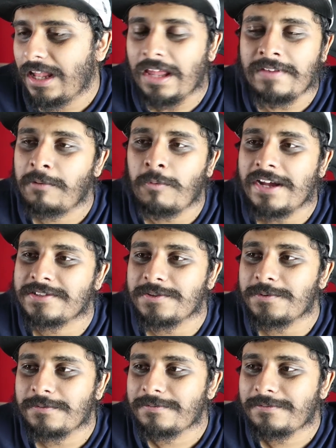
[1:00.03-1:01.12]
I love that white
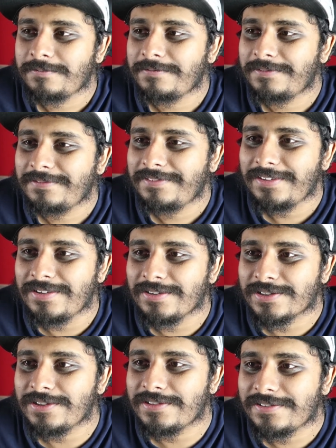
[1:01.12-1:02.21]
suit.
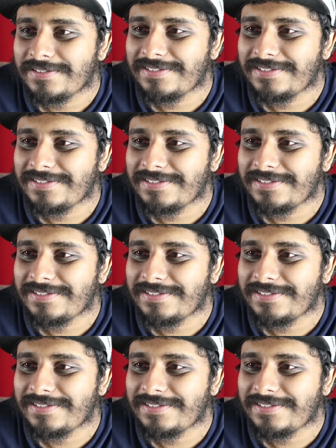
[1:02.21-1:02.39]
Looks good.